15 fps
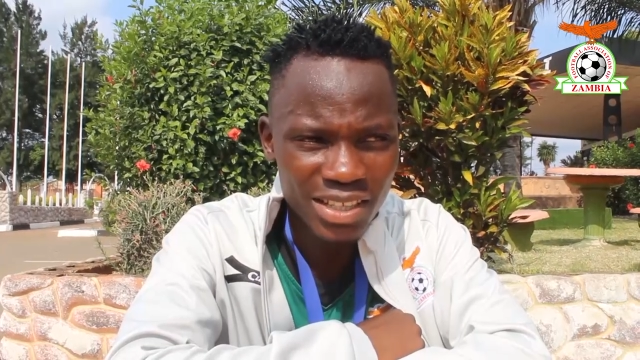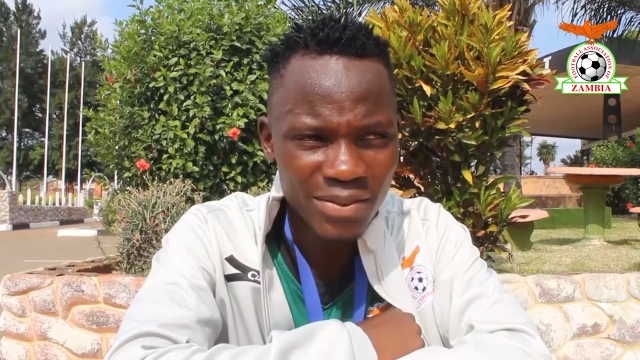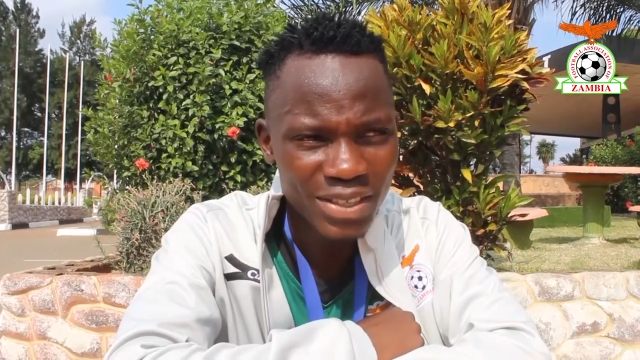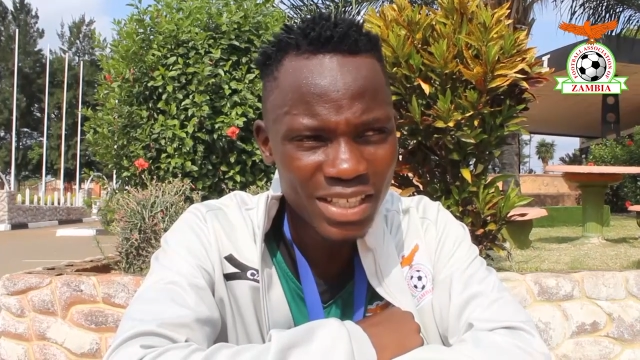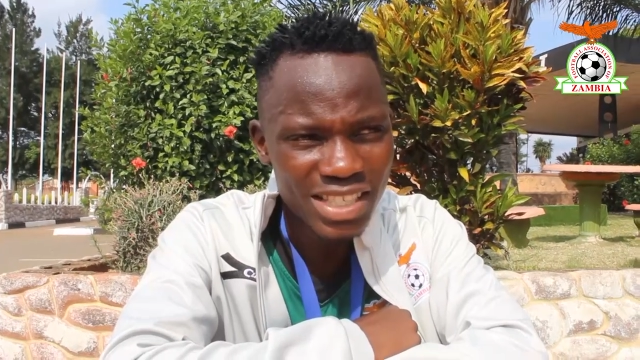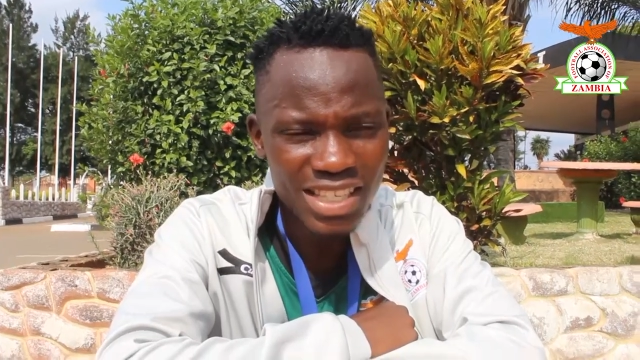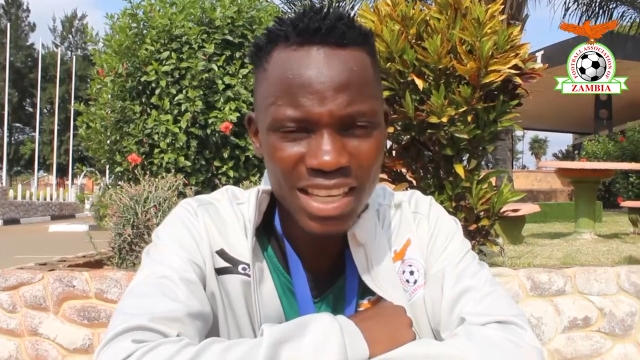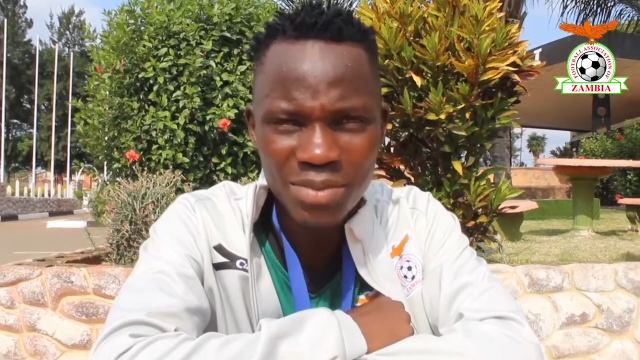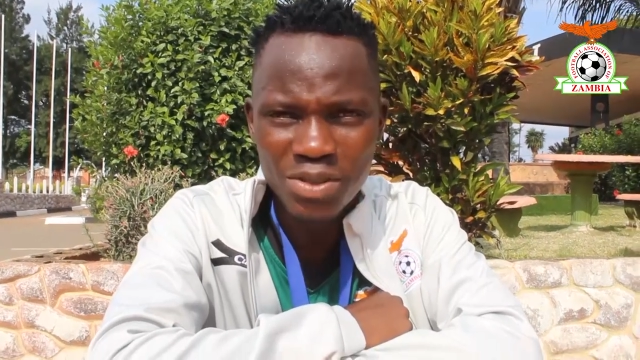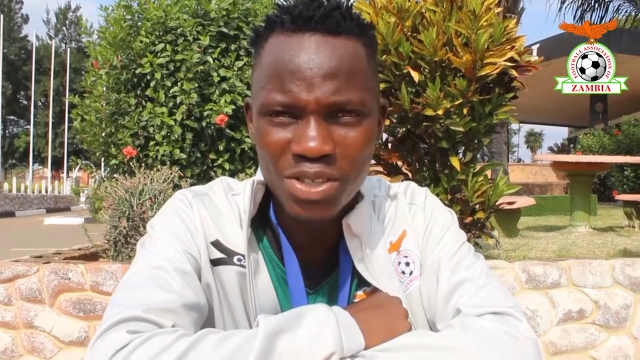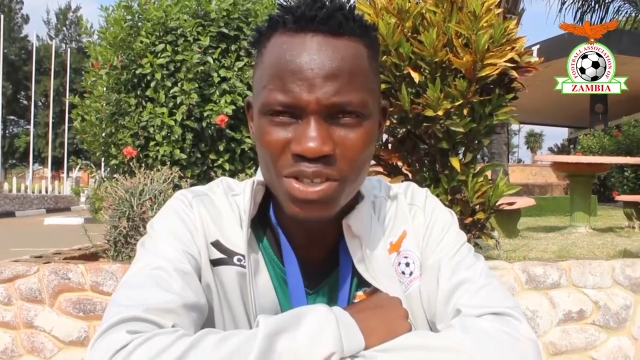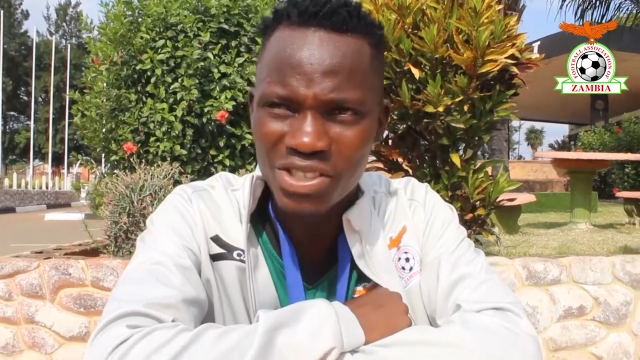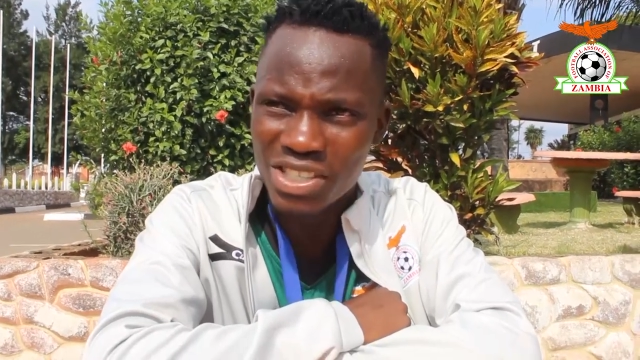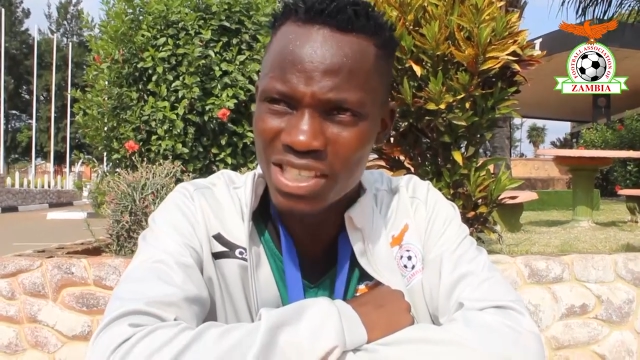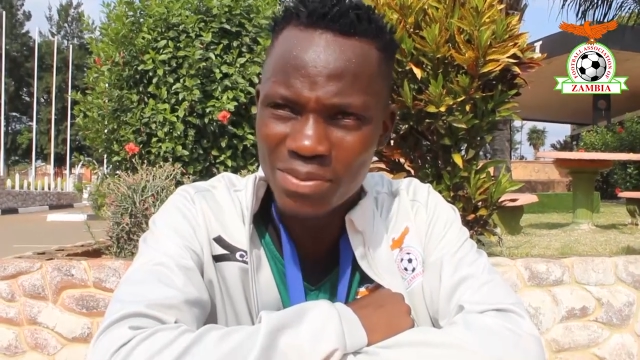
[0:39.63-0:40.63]
first game is
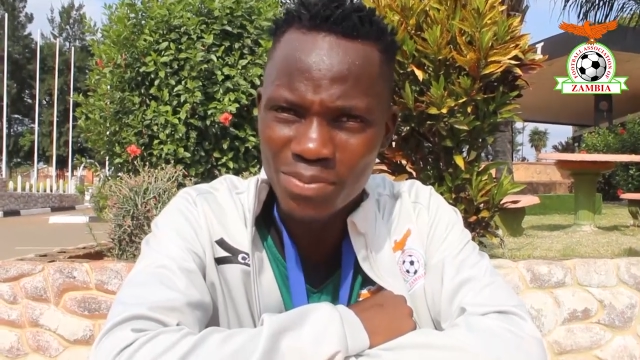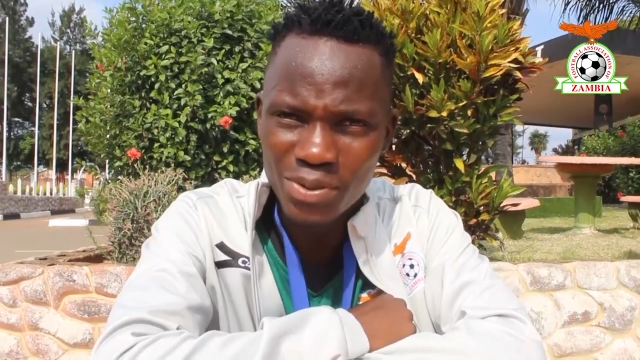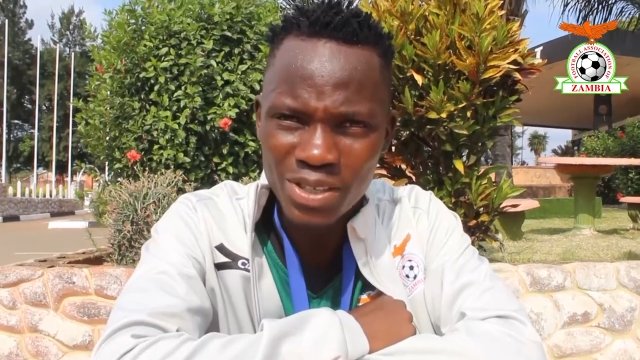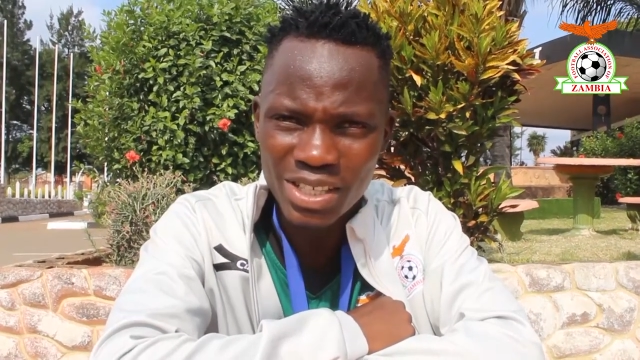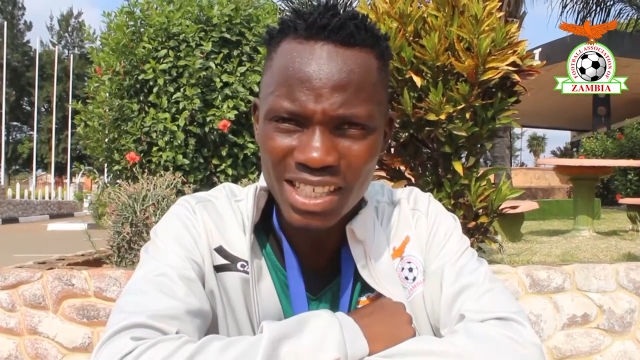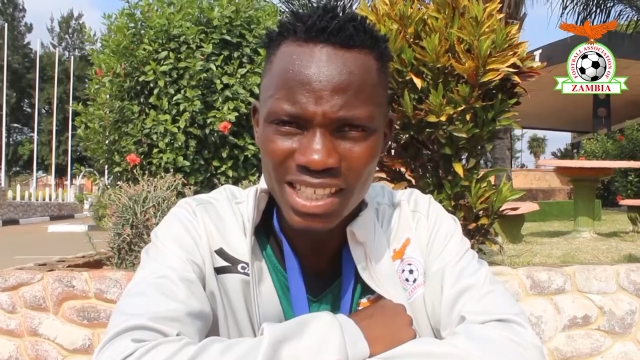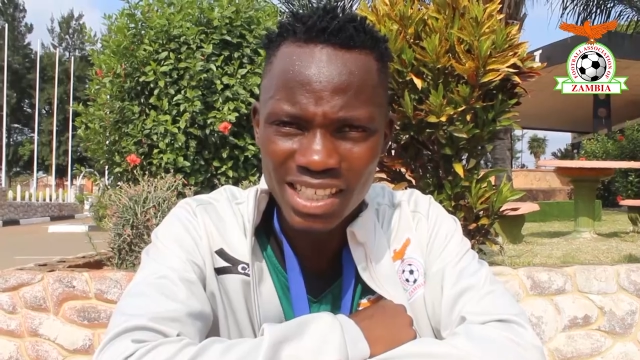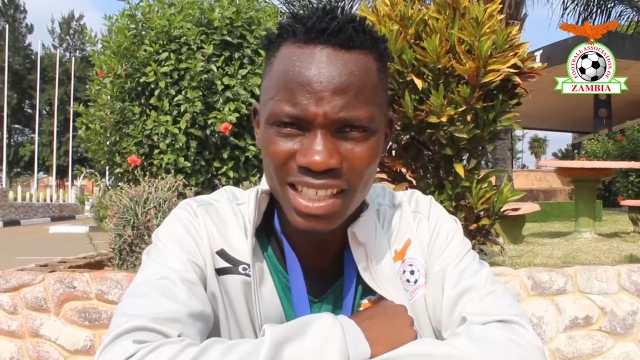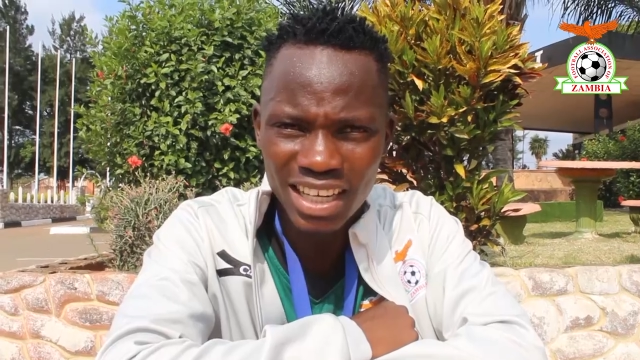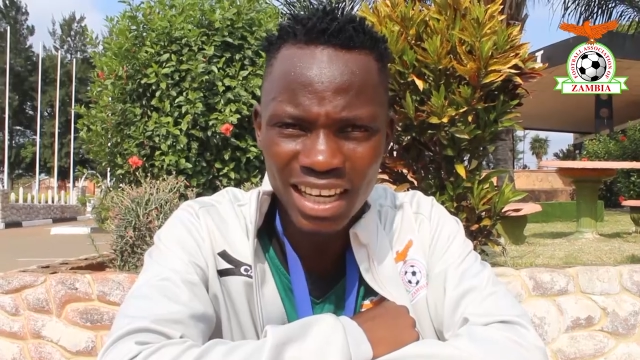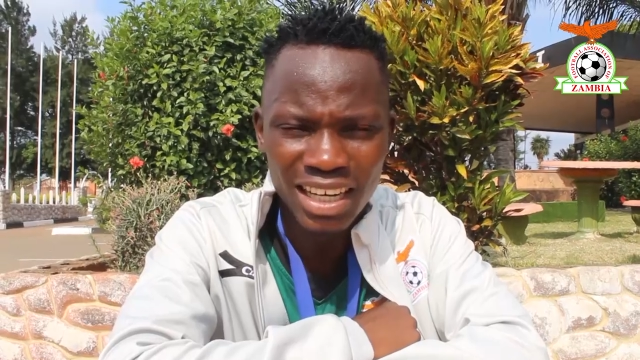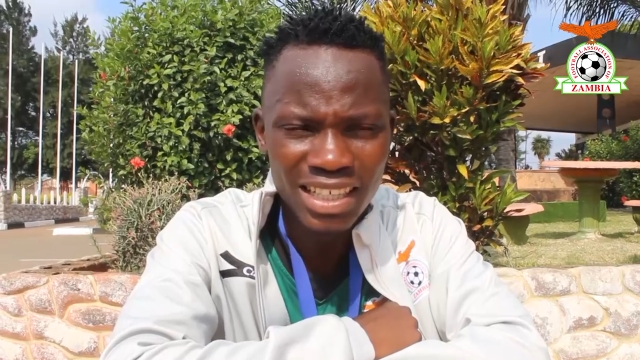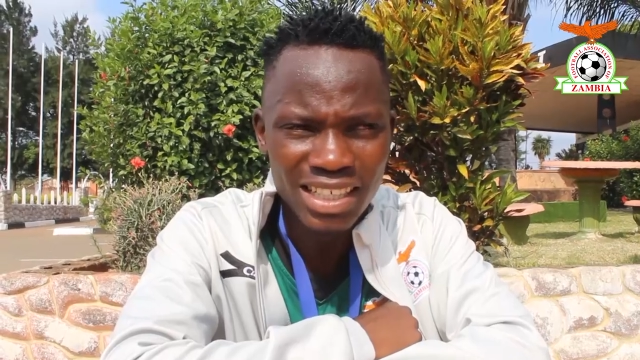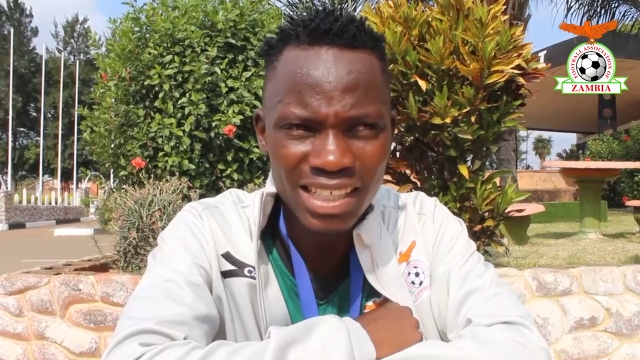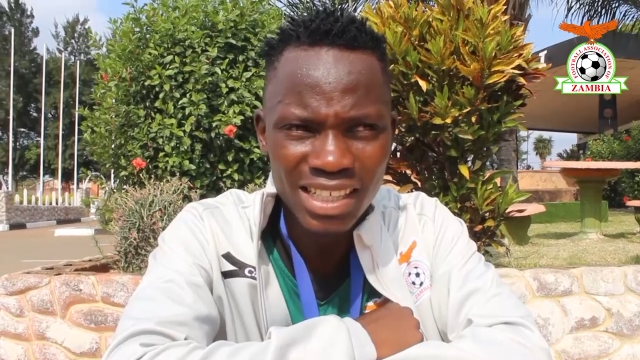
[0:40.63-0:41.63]
always important
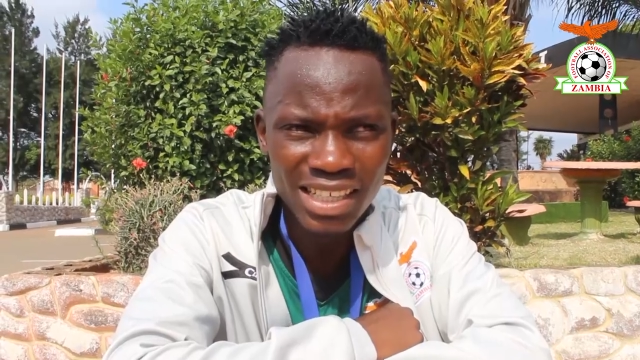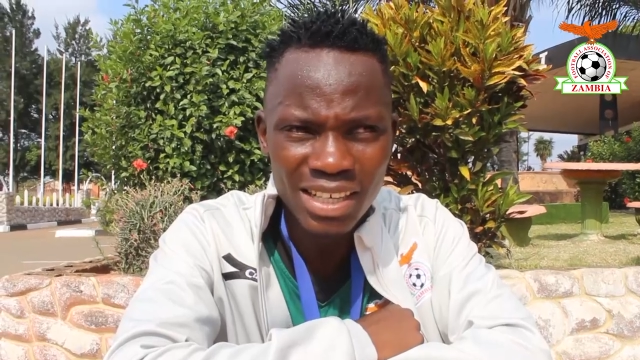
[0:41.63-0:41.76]
and